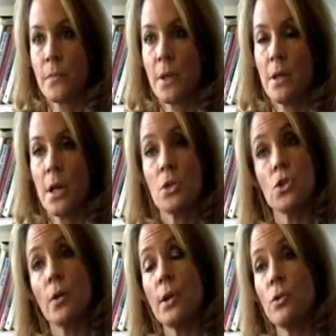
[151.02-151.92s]
And they can
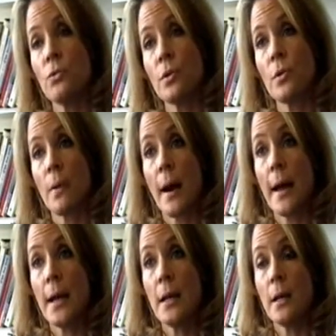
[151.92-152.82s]
join you for the
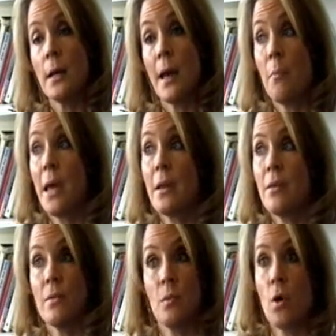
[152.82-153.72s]
ride and make it
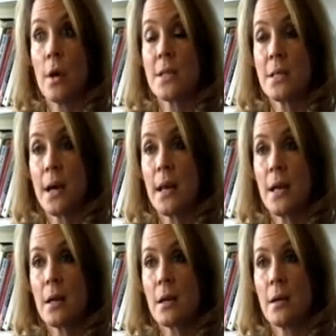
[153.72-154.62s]
even more exciting,
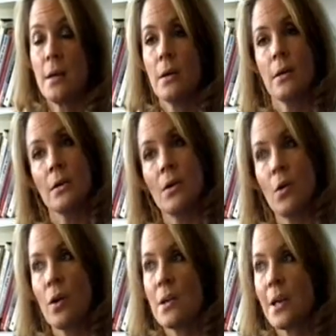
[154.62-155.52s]

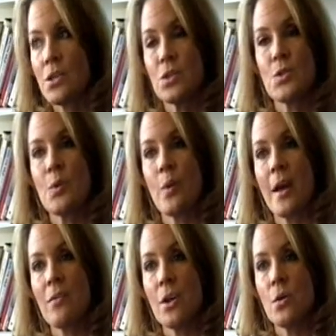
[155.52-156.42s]
or they can just sort of
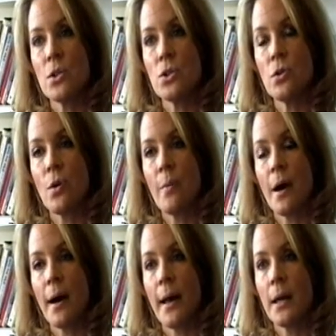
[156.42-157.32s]
wave at you as you go
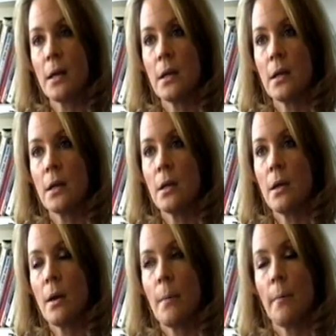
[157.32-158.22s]
by.
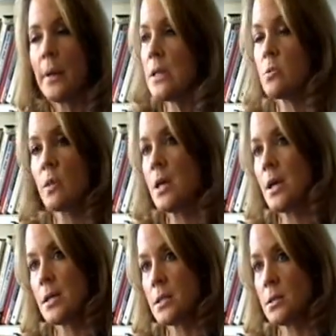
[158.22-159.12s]
But it's within
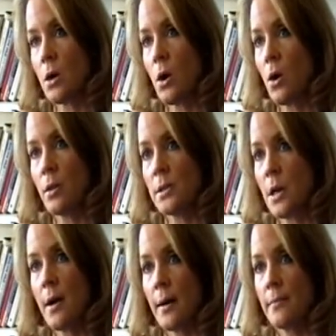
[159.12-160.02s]
us all the
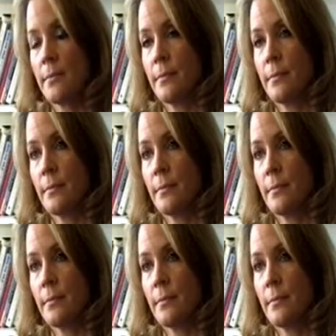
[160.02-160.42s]
time.